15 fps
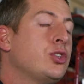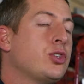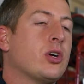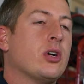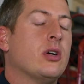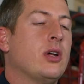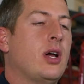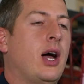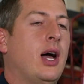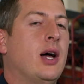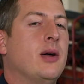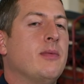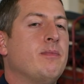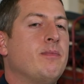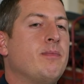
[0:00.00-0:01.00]
Sure.
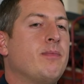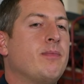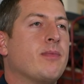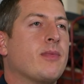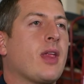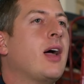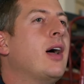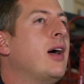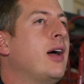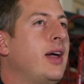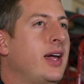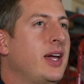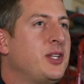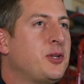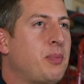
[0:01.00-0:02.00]

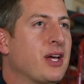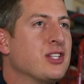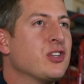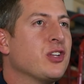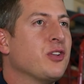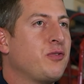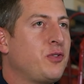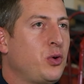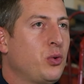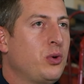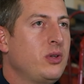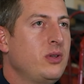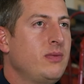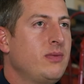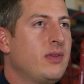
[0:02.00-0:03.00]
It depends on the
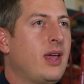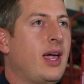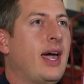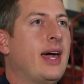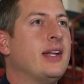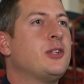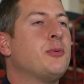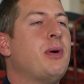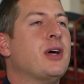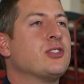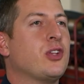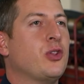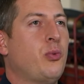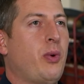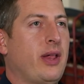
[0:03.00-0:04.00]
fuel and it
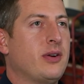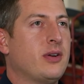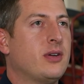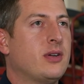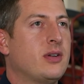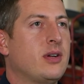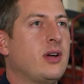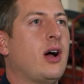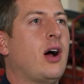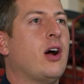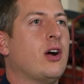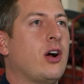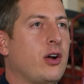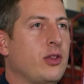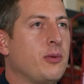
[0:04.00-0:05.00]
depends on the weather,
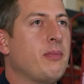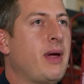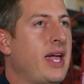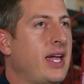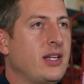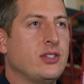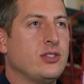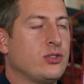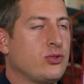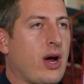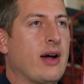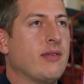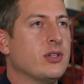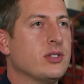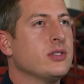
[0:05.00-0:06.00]
are the main
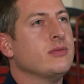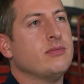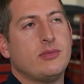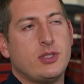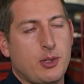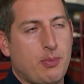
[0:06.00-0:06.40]
drivers, and